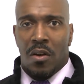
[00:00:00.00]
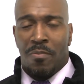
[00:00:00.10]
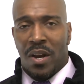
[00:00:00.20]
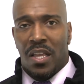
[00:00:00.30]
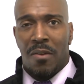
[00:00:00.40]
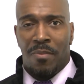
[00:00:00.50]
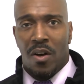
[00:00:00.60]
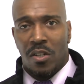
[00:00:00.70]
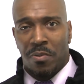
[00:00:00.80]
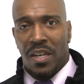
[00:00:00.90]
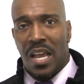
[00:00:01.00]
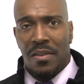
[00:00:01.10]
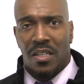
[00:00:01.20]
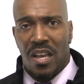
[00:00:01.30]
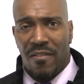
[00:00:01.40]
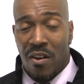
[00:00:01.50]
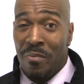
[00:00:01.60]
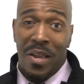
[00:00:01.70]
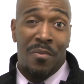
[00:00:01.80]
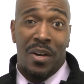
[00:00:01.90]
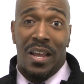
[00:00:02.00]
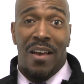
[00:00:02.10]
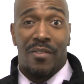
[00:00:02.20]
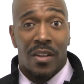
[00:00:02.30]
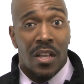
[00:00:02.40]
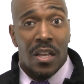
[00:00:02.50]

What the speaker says: break your bones, but names are never, man, whatever.